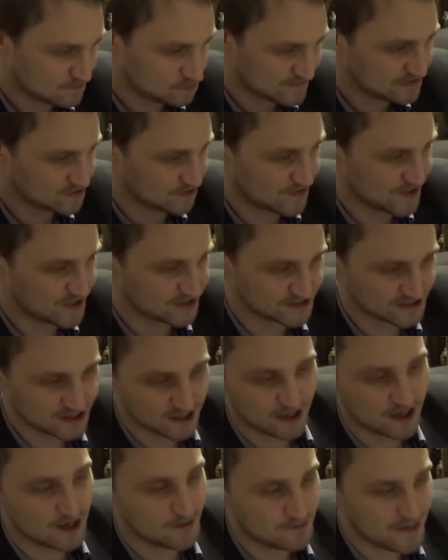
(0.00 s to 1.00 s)
So there's
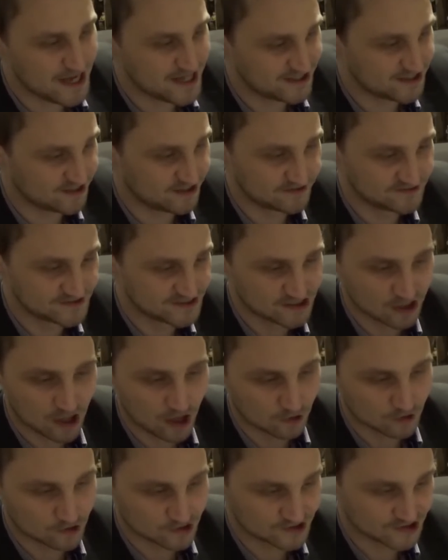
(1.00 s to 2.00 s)
a making of
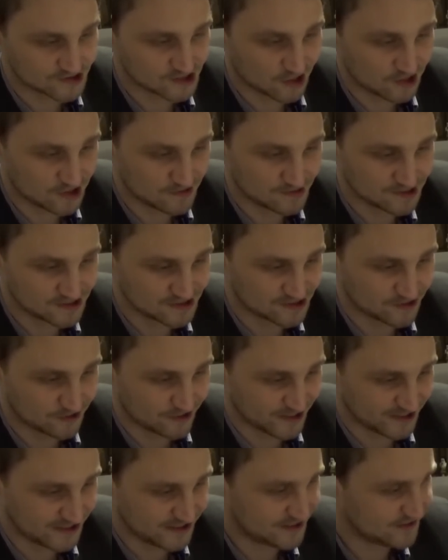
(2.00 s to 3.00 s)
Star Wars
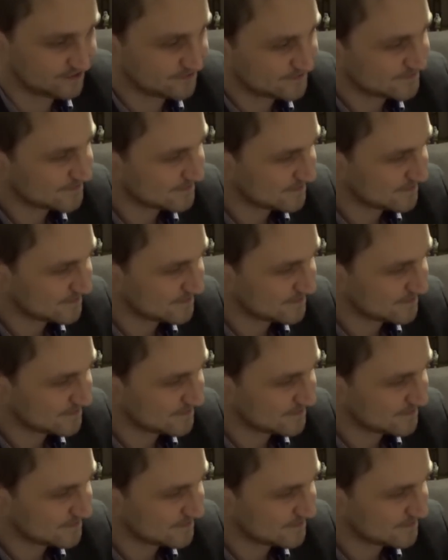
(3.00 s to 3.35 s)
documentary,